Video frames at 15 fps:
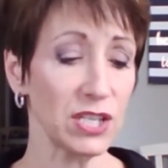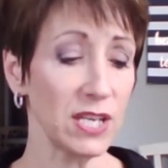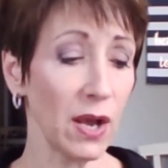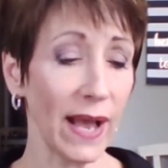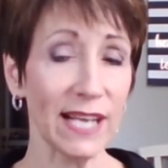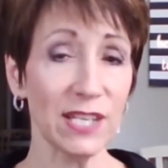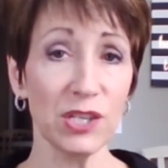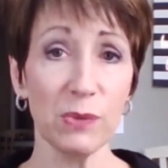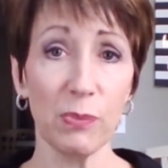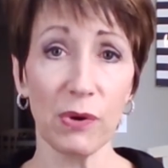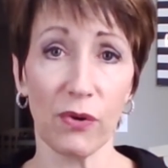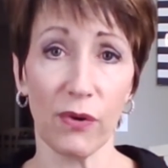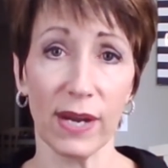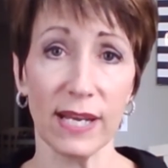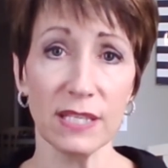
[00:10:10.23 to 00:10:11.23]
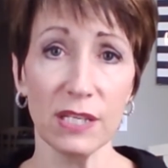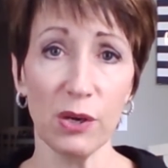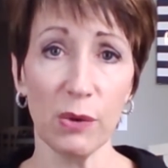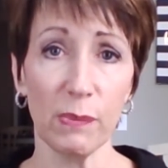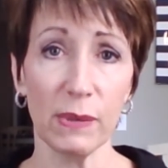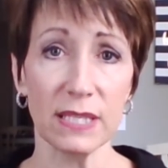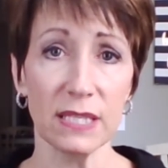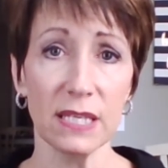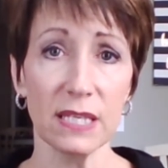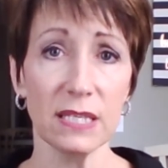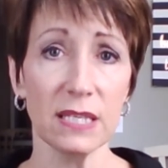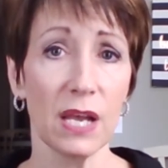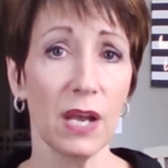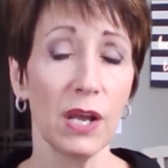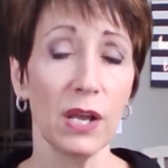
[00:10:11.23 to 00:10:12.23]
Now, as you progress in your business,
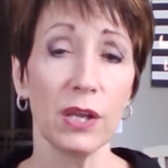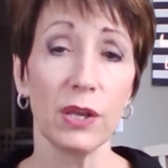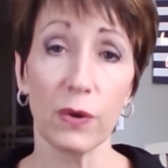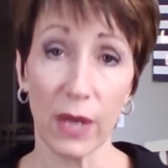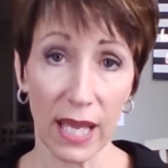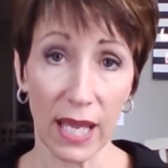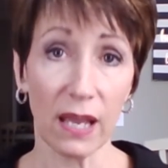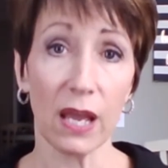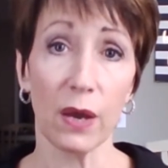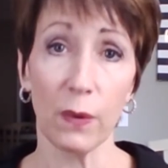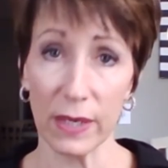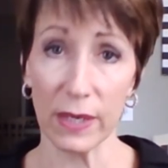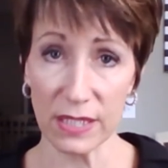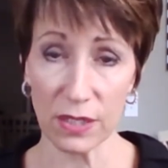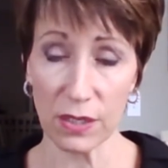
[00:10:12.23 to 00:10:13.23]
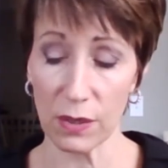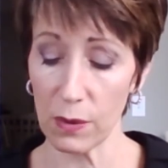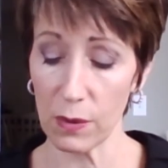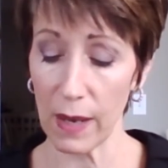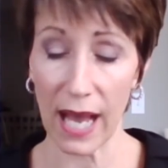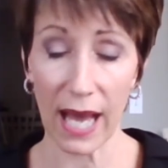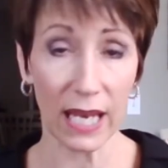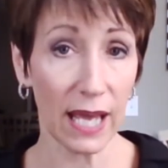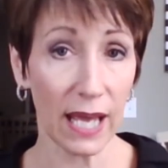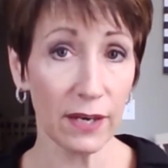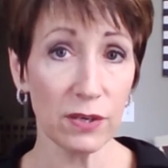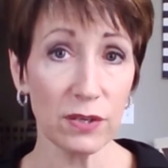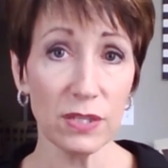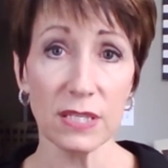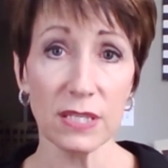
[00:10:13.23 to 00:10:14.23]
you can go into
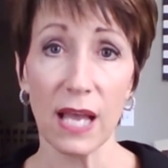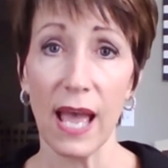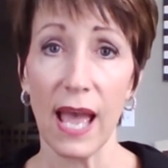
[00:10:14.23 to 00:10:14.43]
eyeliners